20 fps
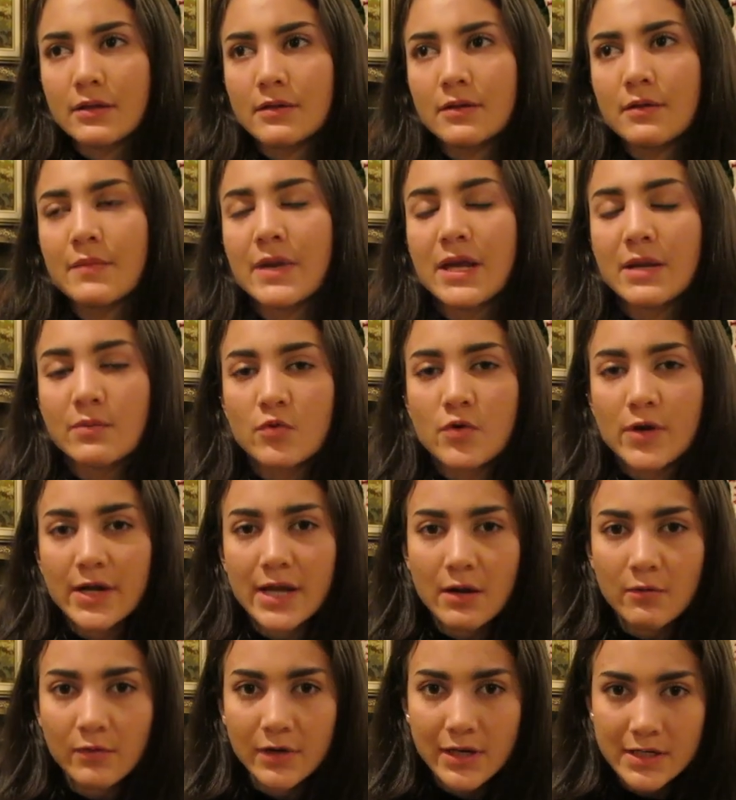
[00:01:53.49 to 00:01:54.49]
The main
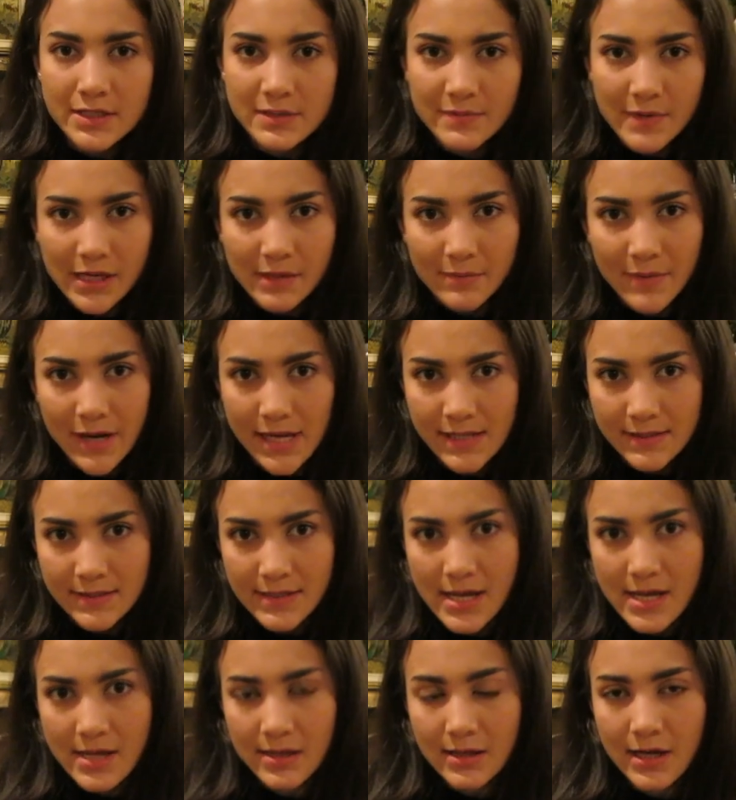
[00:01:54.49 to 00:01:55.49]
point I wanted to make in my
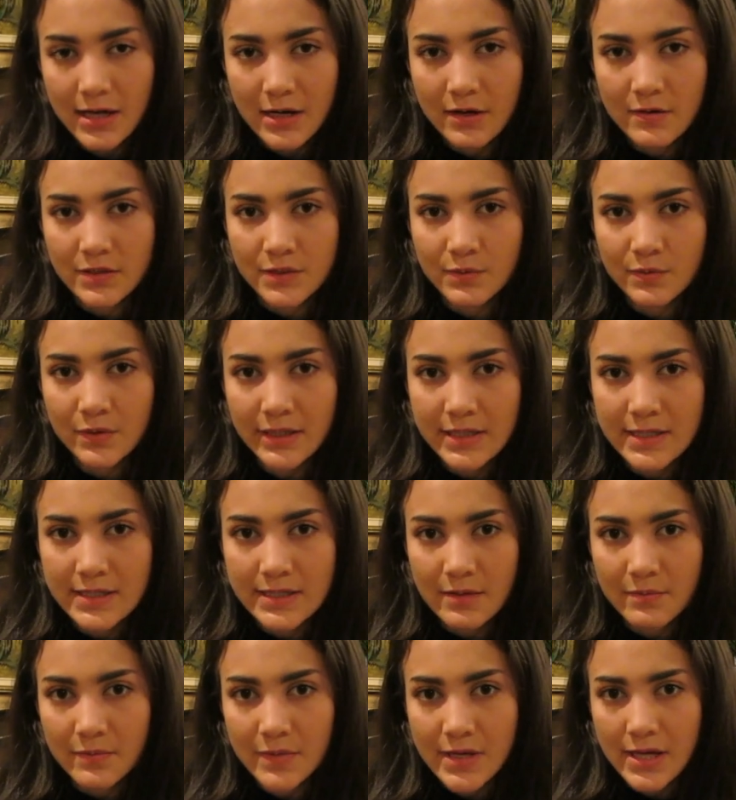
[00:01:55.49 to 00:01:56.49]
essay that it was really
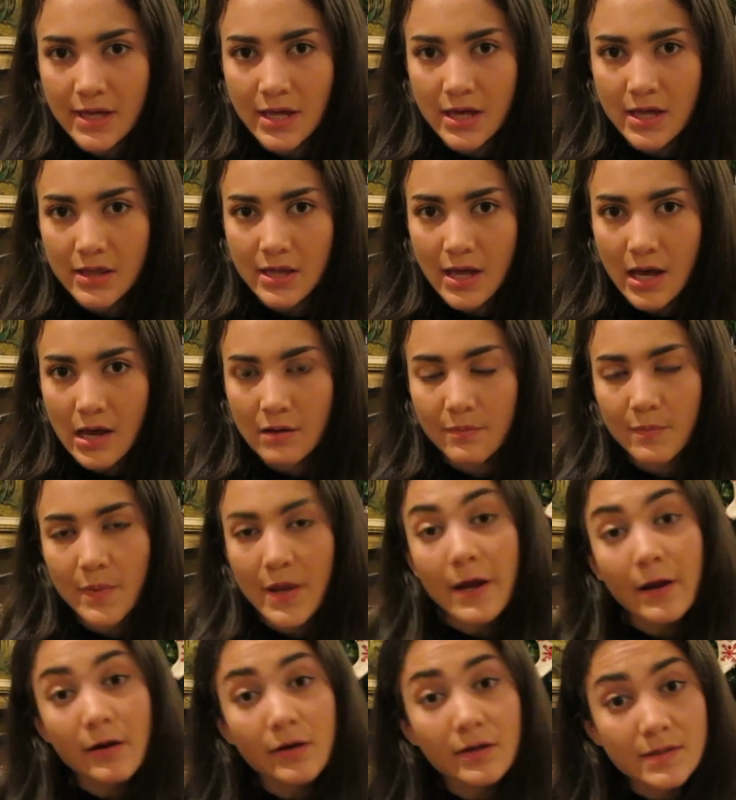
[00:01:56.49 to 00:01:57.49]
something that
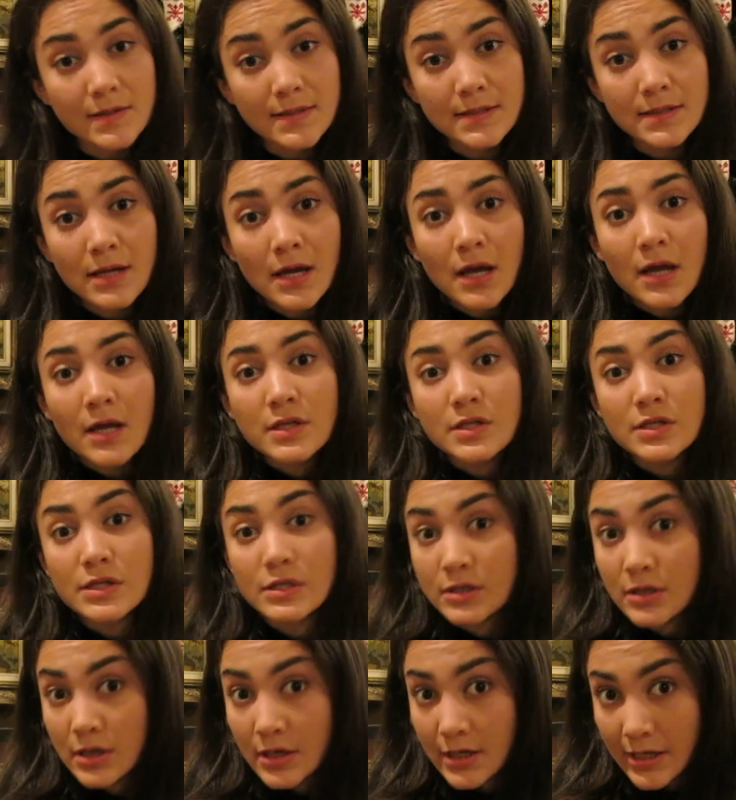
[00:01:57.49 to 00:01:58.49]
parents
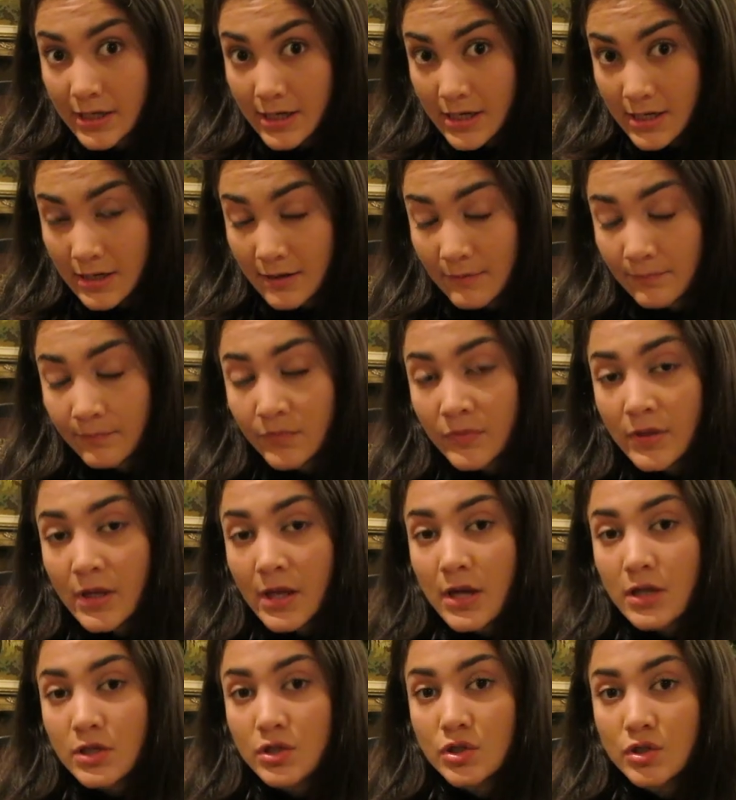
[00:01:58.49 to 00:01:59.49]
started
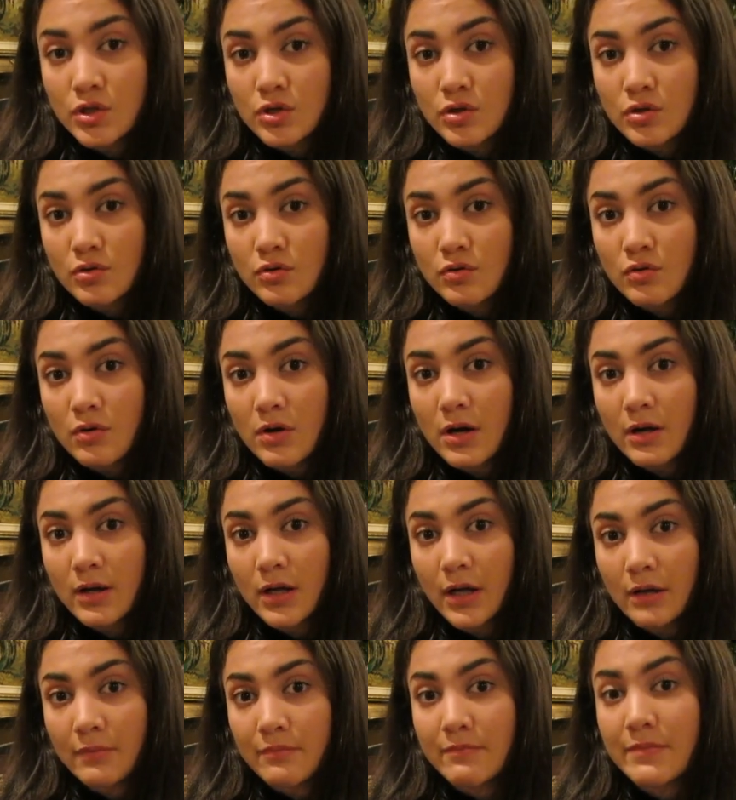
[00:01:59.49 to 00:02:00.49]
to
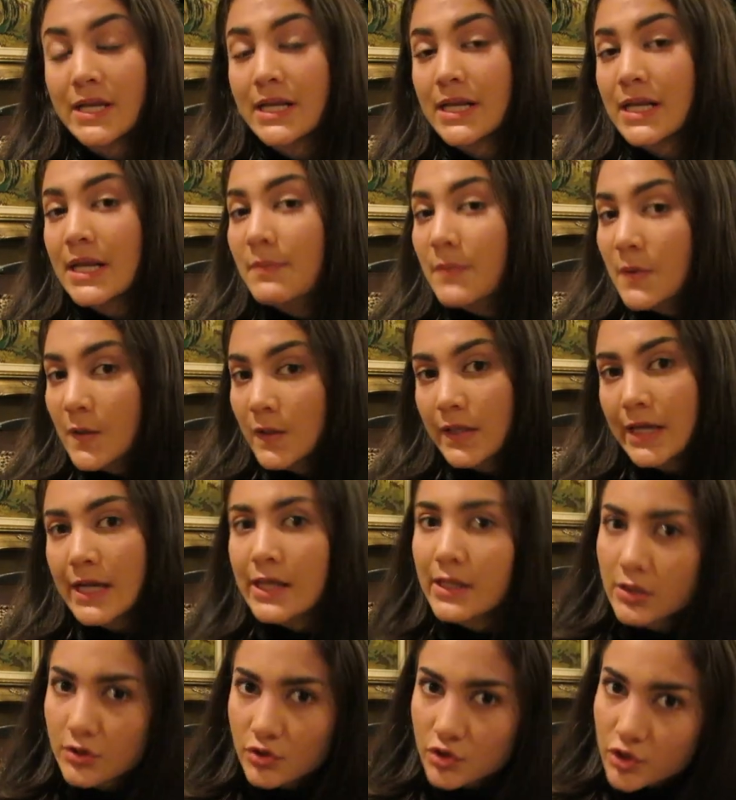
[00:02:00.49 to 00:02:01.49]

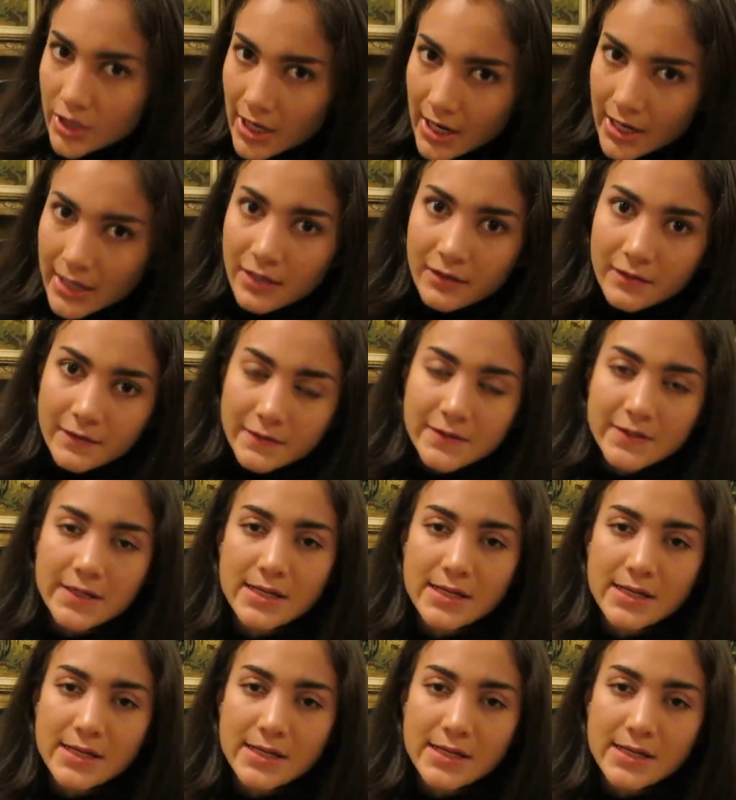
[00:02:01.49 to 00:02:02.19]
manipulate their child